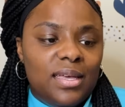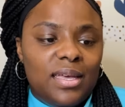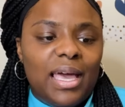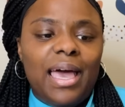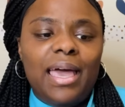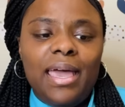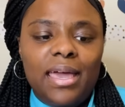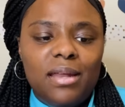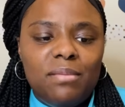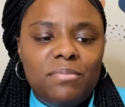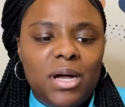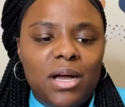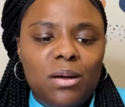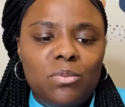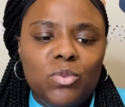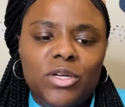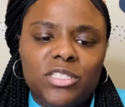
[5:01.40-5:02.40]
I had a
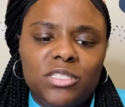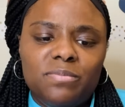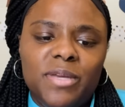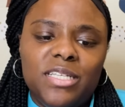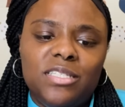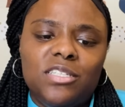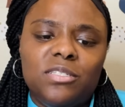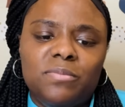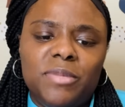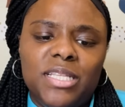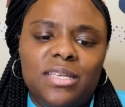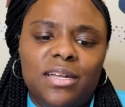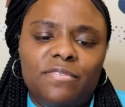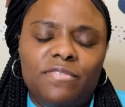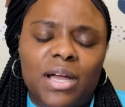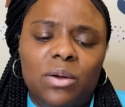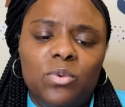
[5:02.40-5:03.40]
mom once message me
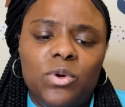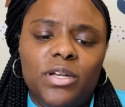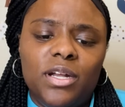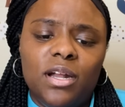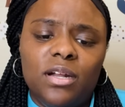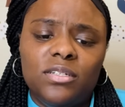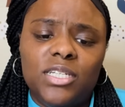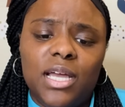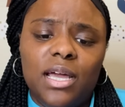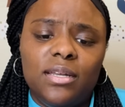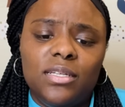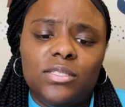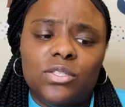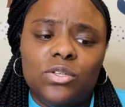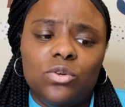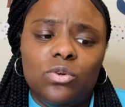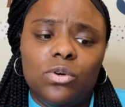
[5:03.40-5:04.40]
that if I wanted her child in
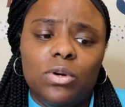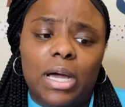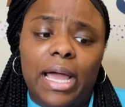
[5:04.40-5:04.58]
school,